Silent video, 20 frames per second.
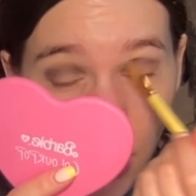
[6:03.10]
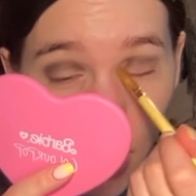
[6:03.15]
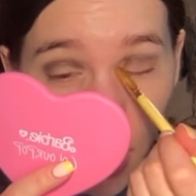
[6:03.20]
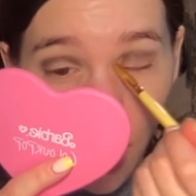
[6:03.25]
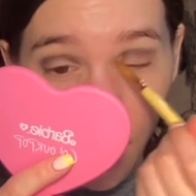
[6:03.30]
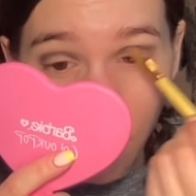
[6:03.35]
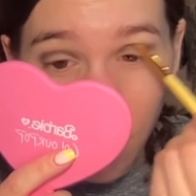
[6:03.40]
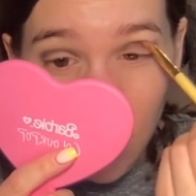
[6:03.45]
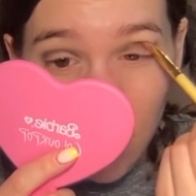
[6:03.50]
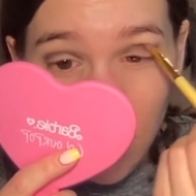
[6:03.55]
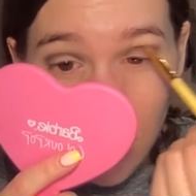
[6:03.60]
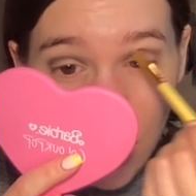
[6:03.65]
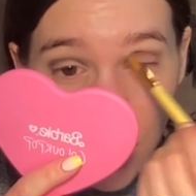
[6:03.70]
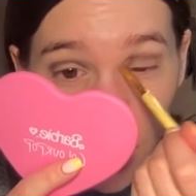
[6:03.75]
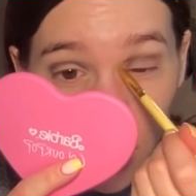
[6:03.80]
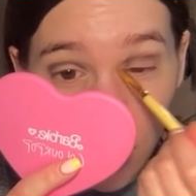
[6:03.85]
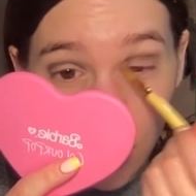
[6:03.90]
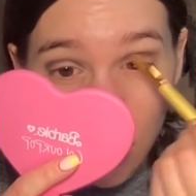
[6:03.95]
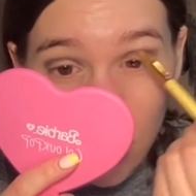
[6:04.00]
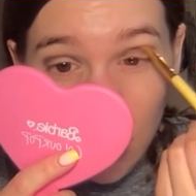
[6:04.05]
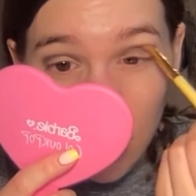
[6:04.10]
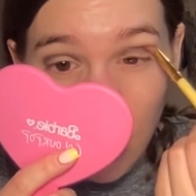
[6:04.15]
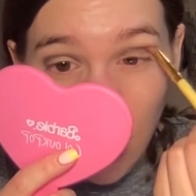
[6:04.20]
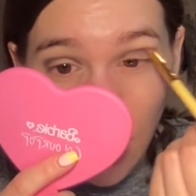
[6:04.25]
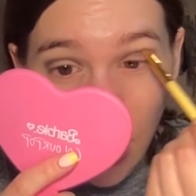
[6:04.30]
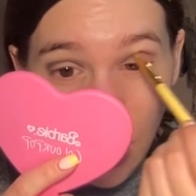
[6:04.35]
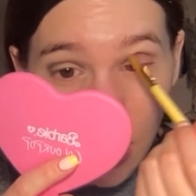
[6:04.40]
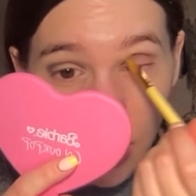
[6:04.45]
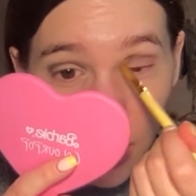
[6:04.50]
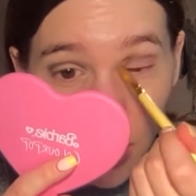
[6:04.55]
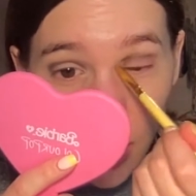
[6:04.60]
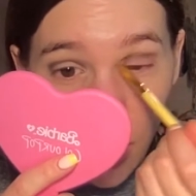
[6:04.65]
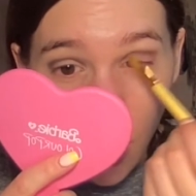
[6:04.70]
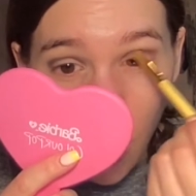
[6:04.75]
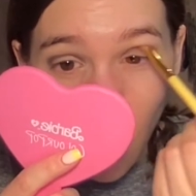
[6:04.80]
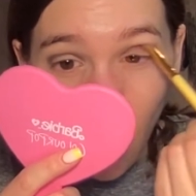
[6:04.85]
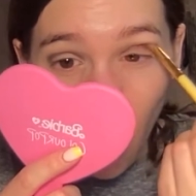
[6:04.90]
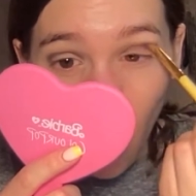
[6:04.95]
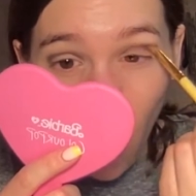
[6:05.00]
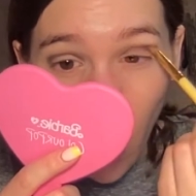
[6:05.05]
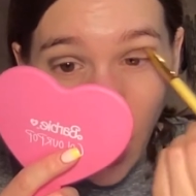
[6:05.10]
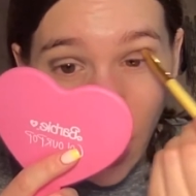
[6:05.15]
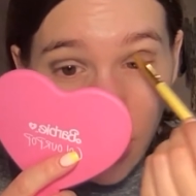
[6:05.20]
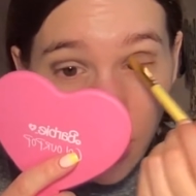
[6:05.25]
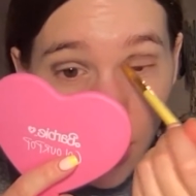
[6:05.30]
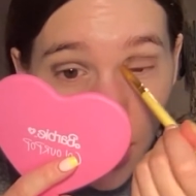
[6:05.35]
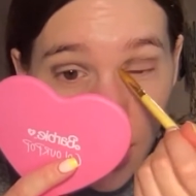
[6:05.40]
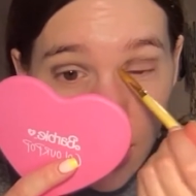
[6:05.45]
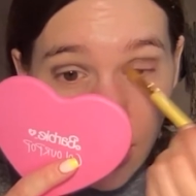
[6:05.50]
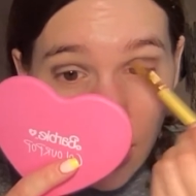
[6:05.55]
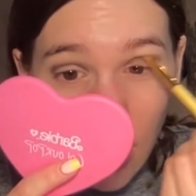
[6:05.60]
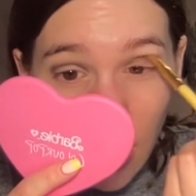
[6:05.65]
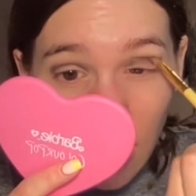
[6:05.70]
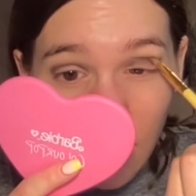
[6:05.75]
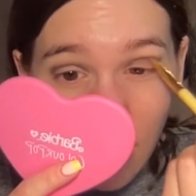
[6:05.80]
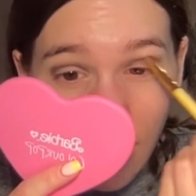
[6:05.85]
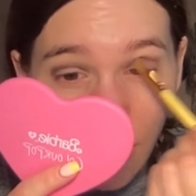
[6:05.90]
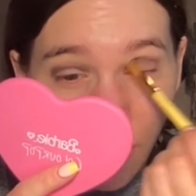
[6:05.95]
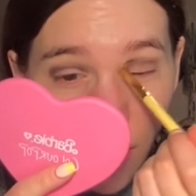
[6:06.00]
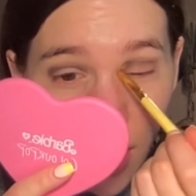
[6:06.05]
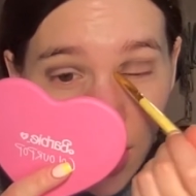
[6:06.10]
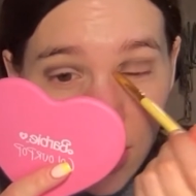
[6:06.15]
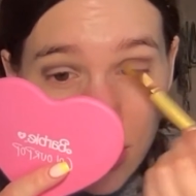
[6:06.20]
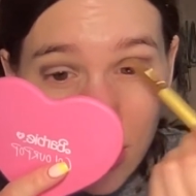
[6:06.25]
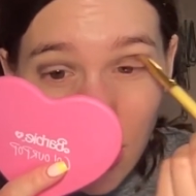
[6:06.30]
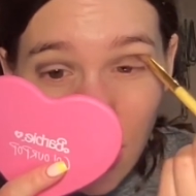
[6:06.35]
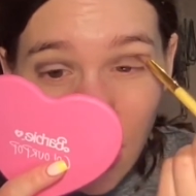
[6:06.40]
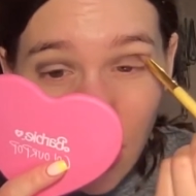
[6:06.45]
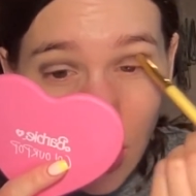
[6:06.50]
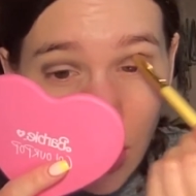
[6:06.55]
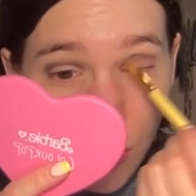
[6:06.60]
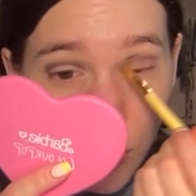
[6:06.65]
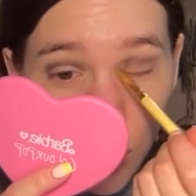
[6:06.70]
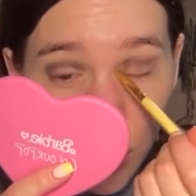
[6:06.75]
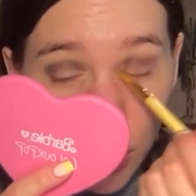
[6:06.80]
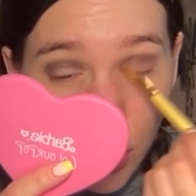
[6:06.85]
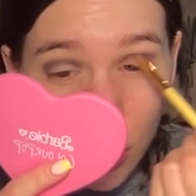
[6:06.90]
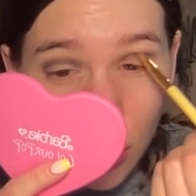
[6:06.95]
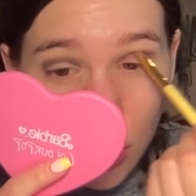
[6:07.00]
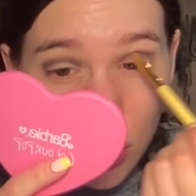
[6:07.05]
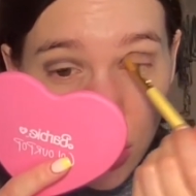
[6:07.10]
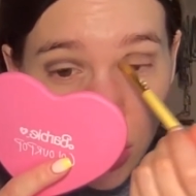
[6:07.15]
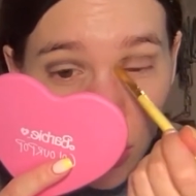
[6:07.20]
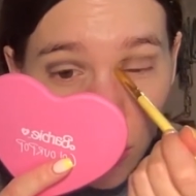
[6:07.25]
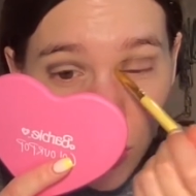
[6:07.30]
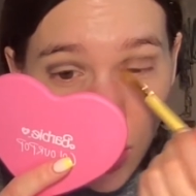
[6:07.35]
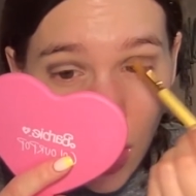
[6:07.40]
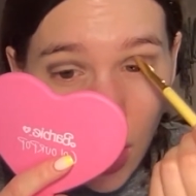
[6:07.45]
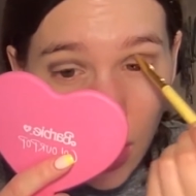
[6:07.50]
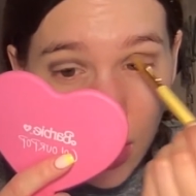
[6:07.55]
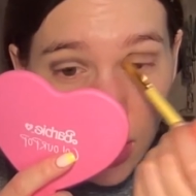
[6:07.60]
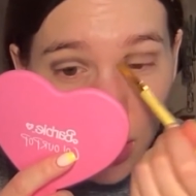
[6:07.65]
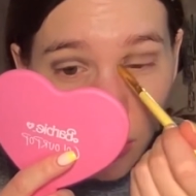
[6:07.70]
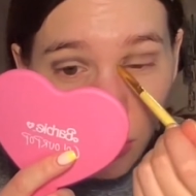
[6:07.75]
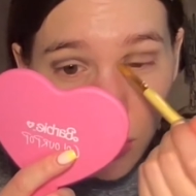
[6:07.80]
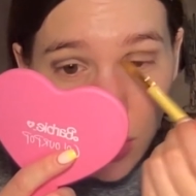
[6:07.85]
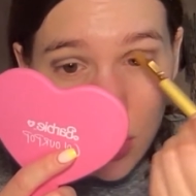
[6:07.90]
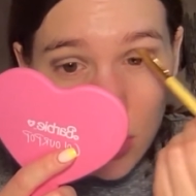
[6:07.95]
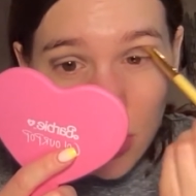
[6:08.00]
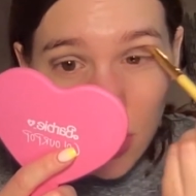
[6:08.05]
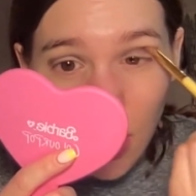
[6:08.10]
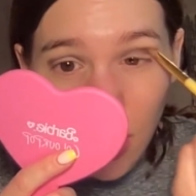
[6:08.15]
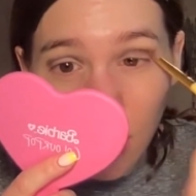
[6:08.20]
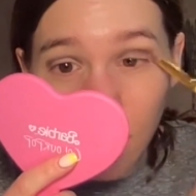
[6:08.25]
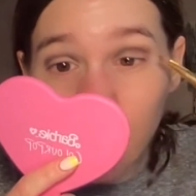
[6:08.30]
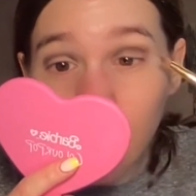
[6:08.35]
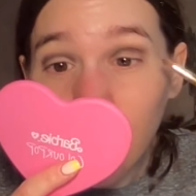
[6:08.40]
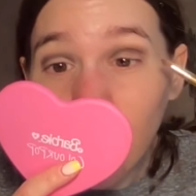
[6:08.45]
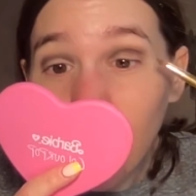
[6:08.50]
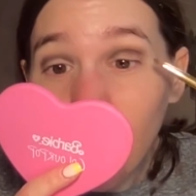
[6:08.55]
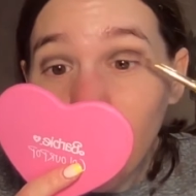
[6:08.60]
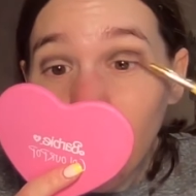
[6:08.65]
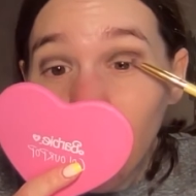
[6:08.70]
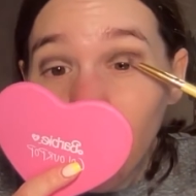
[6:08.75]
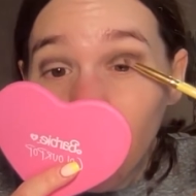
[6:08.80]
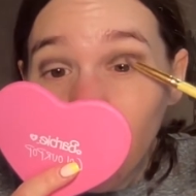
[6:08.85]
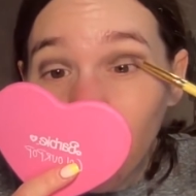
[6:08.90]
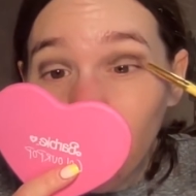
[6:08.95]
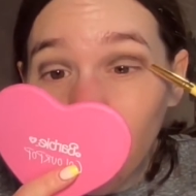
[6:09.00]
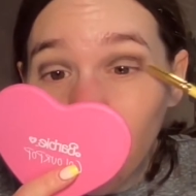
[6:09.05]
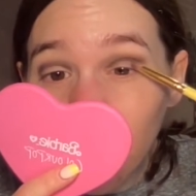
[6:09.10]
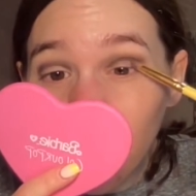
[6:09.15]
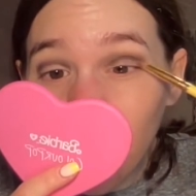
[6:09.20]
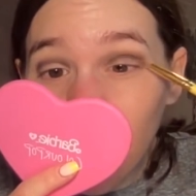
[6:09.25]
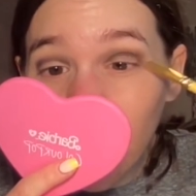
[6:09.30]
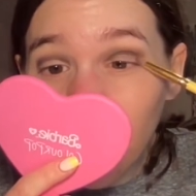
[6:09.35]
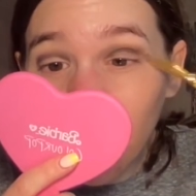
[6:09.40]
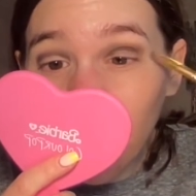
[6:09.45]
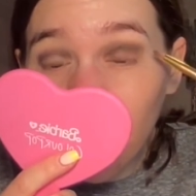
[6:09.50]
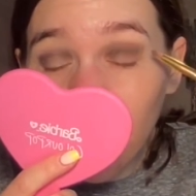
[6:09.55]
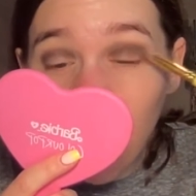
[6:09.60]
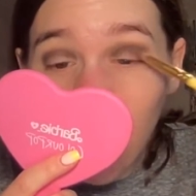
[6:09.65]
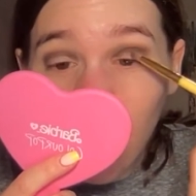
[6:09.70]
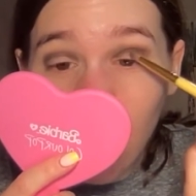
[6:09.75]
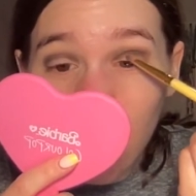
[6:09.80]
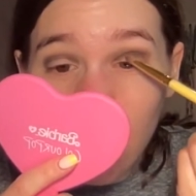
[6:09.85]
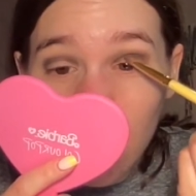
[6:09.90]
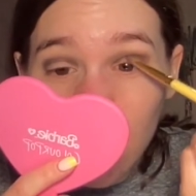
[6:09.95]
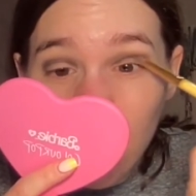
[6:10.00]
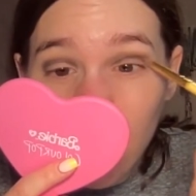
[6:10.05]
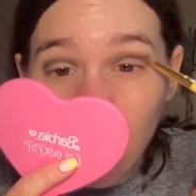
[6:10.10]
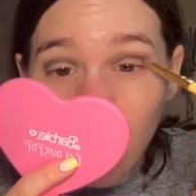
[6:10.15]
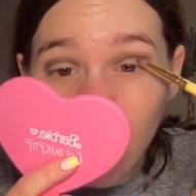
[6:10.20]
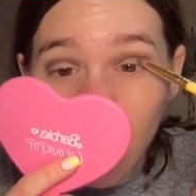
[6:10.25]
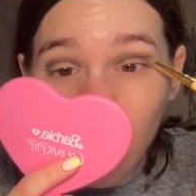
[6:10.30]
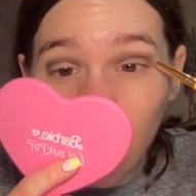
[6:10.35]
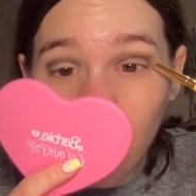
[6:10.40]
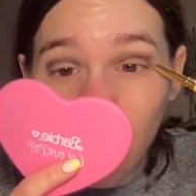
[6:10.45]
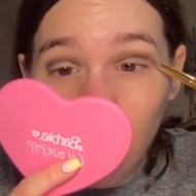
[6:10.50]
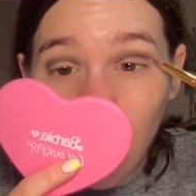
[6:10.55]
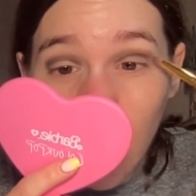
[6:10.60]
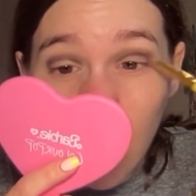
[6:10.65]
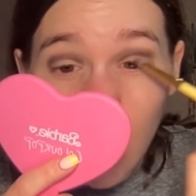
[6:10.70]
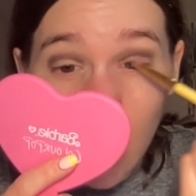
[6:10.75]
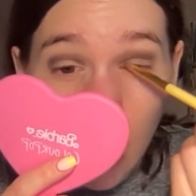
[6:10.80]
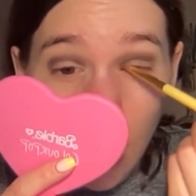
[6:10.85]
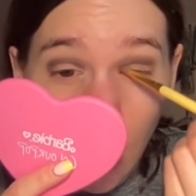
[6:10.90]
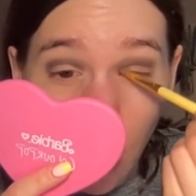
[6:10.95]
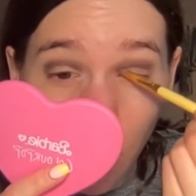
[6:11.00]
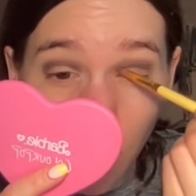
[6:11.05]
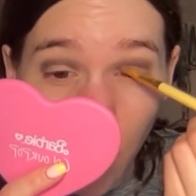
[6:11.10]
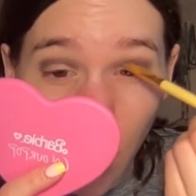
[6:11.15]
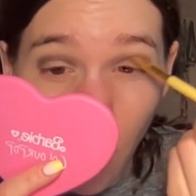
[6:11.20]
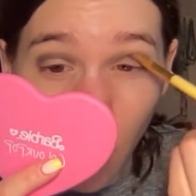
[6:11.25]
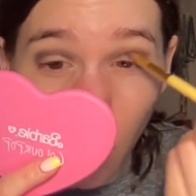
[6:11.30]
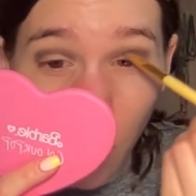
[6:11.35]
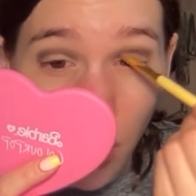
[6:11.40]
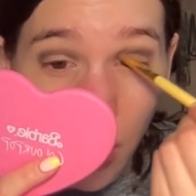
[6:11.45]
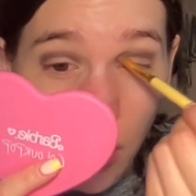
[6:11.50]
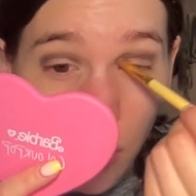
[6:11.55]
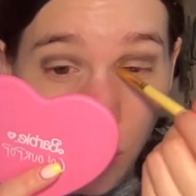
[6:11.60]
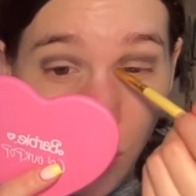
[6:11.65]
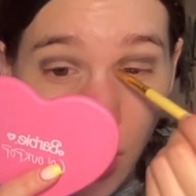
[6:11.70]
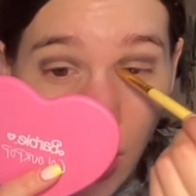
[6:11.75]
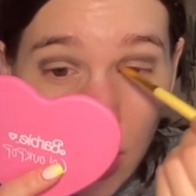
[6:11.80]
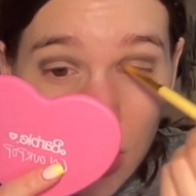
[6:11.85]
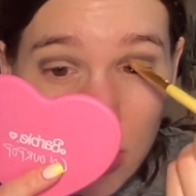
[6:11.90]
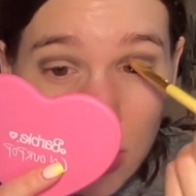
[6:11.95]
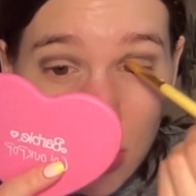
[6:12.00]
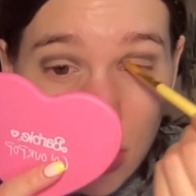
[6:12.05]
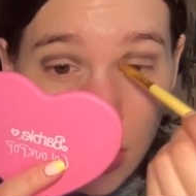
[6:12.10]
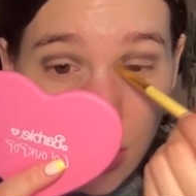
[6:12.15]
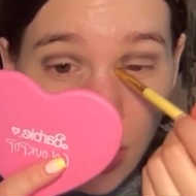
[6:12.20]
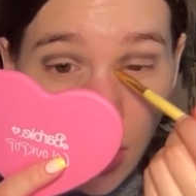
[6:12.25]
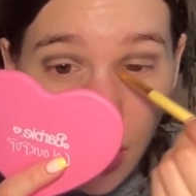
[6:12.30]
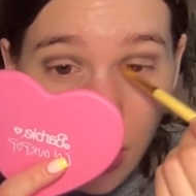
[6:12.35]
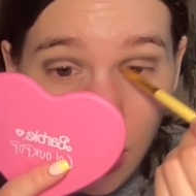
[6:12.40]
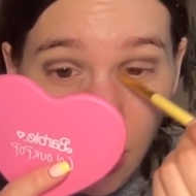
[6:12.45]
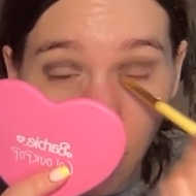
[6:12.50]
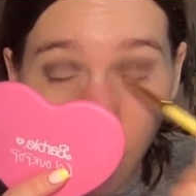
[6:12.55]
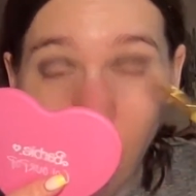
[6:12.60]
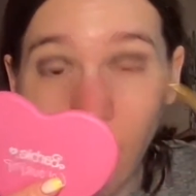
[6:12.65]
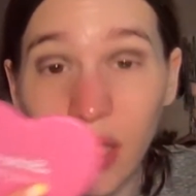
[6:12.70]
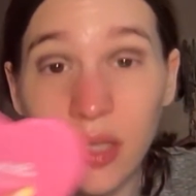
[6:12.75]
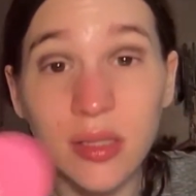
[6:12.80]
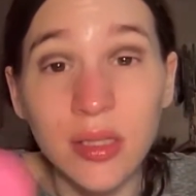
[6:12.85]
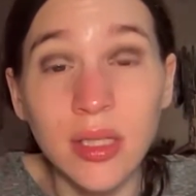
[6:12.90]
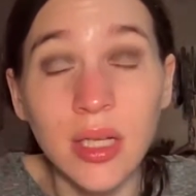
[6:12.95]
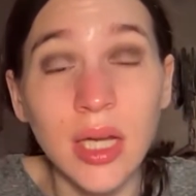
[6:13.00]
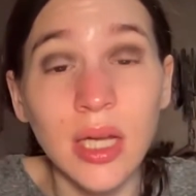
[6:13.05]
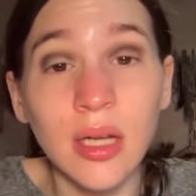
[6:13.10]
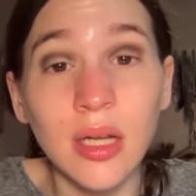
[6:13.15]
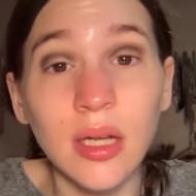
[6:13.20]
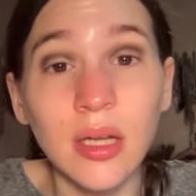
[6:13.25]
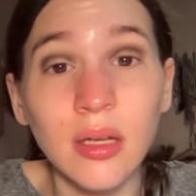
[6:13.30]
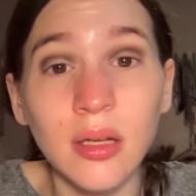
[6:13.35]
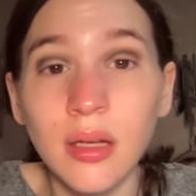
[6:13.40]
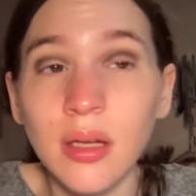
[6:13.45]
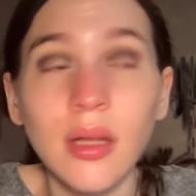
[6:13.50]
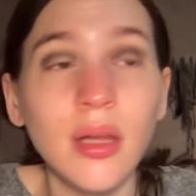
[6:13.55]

obviously understand why they can't get vaccinated, but there shouldn't be any reason for people that are still complaining about wearing masks to not get vaccinated.